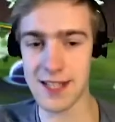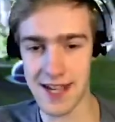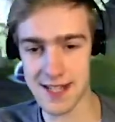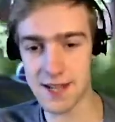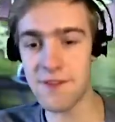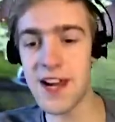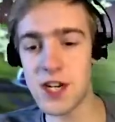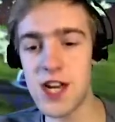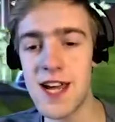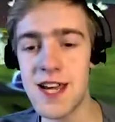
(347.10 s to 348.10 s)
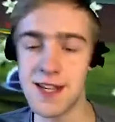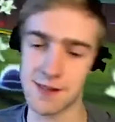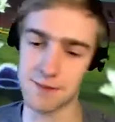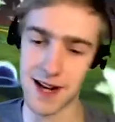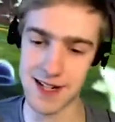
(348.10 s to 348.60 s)
he has an infection!
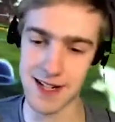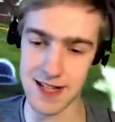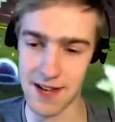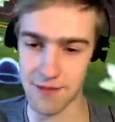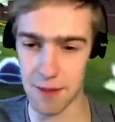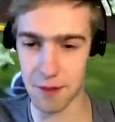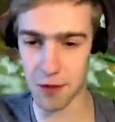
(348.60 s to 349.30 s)
But he does have a bubble